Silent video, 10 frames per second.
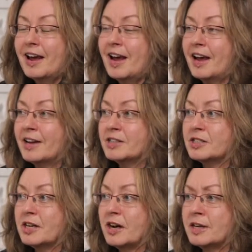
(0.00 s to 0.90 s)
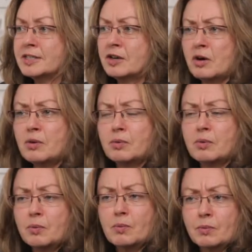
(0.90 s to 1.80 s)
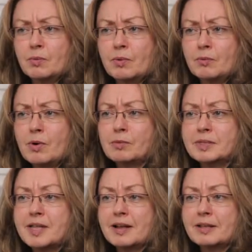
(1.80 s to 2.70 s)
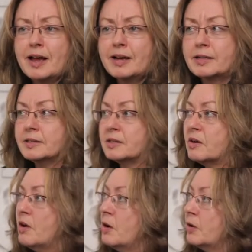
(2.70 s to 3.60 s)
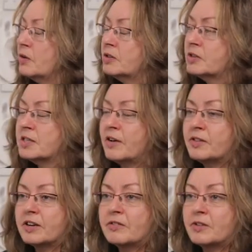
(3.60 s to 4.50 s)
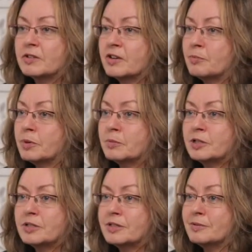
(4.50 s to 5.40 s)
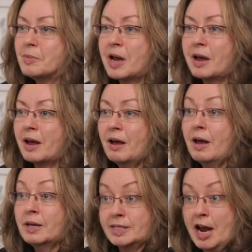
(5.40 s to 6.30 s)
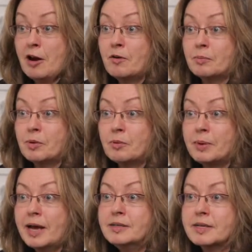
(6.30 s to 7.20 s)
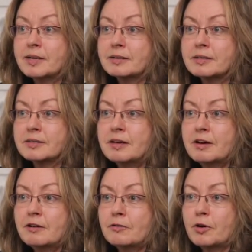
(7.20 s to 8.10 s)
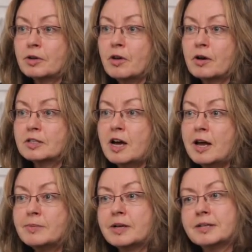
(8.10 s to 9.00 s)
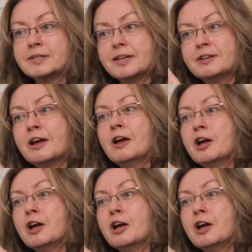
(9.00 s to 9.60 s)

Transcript: And uh, I said, Oh, wh what was that like? And he said, Oh, you just have to give yourself permission to make terrible paintings for a long time. And I said,